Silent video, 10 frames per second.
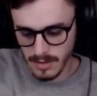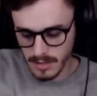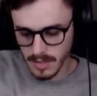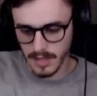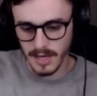
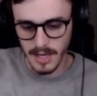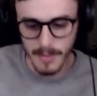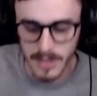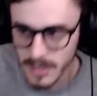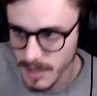Okay,
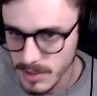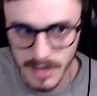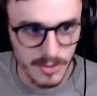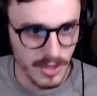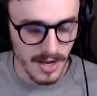I'm done,
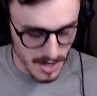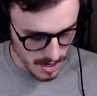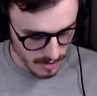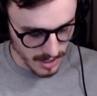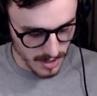I'm sorry.
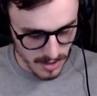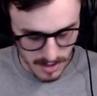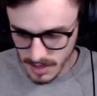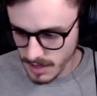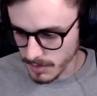Okay,
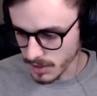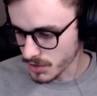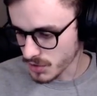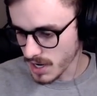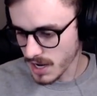I'm gonna go
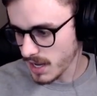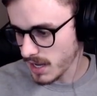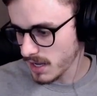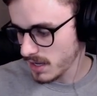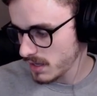try...